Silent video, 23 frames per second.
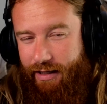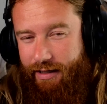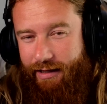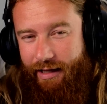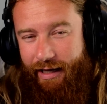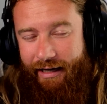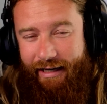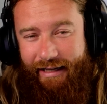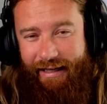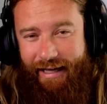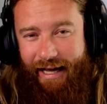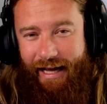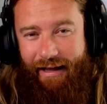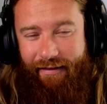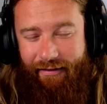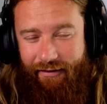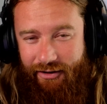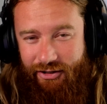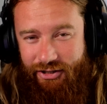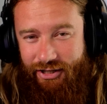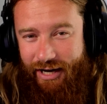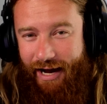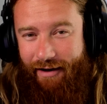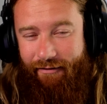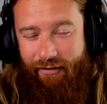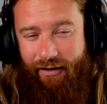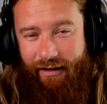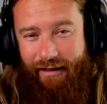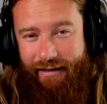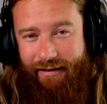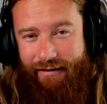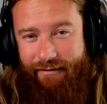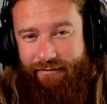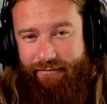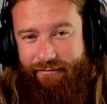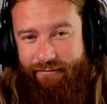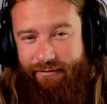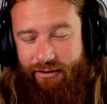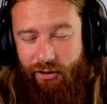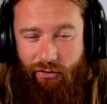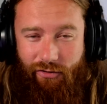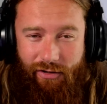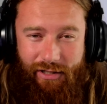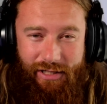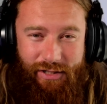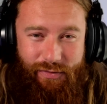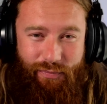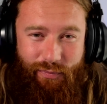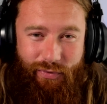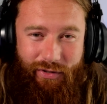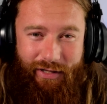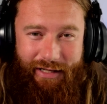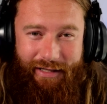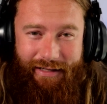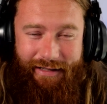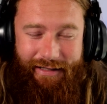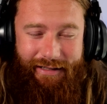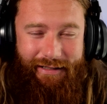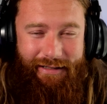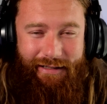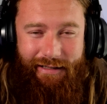And again, the javelin on the spear